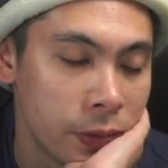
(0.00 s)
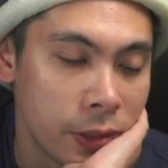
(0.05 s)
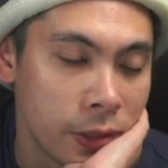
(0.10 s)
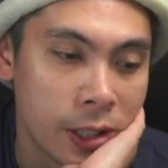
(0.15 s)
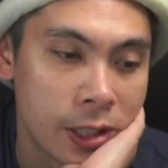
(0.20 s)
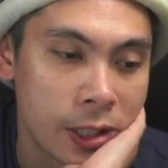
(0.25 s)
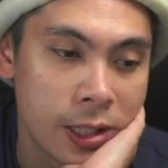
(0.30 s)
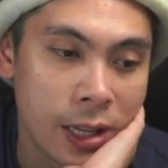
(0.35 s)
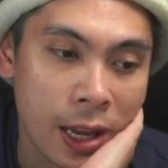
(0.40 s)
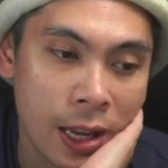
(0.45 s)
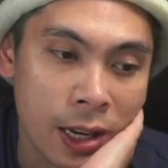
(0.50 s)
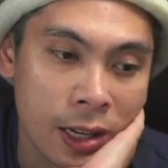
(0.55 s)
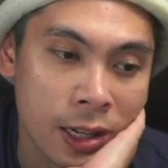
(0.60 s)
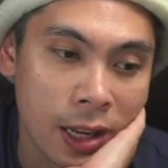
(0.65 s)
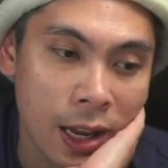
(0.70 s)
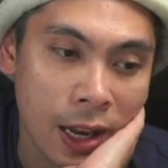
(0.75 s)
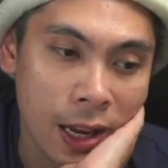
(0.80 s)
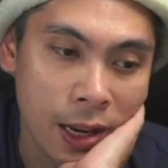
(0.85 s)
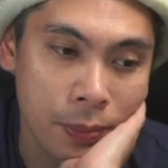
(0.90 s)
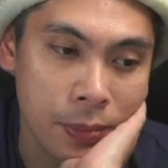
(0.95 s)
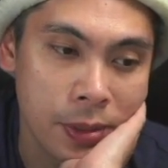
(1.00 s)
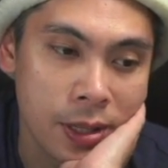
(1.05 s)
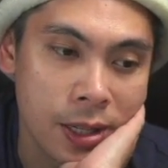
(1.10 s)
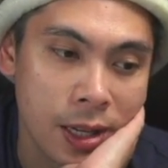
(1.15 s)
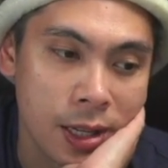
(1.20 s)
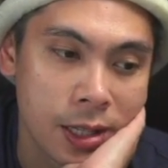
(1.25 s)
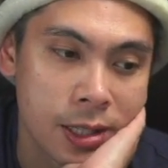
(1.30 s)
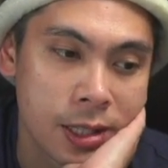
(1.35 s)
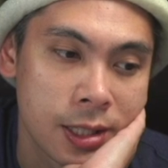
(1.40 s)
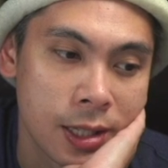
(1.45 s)
It's an
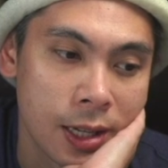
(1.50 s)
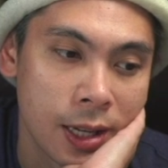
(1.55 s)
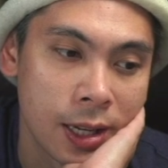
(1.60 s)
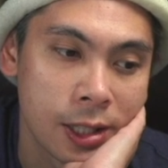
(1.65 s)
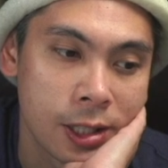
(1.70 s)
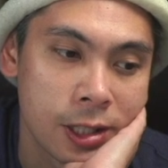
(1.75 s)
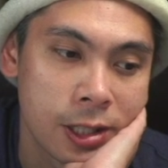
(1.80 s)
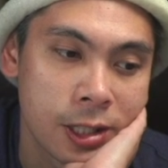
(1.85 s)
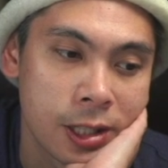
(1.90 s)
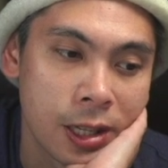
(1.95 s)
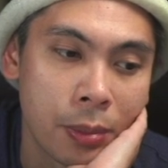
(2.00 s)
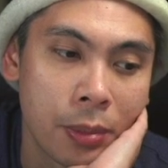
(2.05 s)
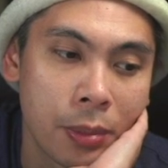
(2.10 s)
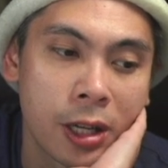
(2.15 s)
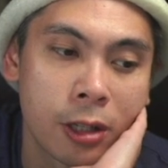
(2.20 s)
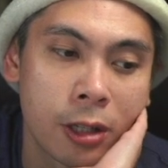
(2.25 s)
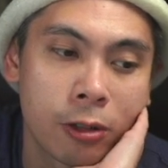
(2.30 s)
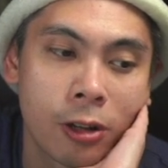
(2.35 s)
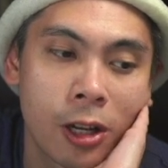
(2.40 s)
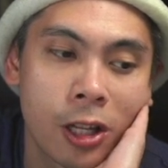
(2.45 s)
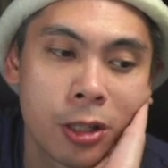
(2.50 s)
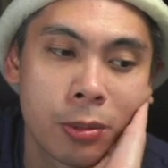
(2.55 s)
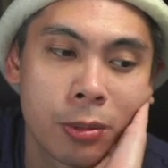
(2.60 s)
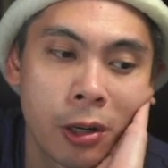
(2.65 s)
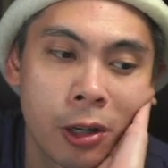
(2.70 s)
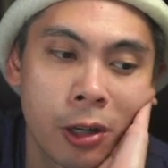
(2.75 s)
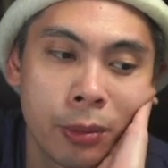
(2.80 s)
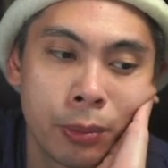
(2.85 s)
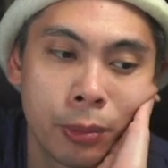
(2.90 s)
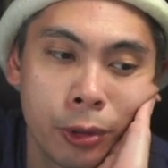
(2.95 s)
ABS set,
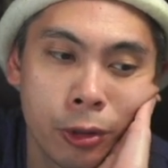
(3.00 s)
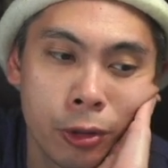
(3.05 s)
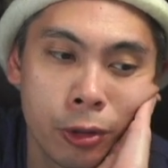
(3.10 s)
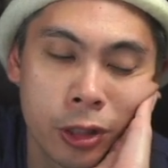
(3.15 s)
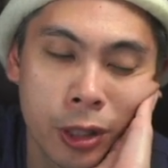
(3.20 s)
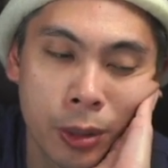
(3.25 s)
semi-transparent blue,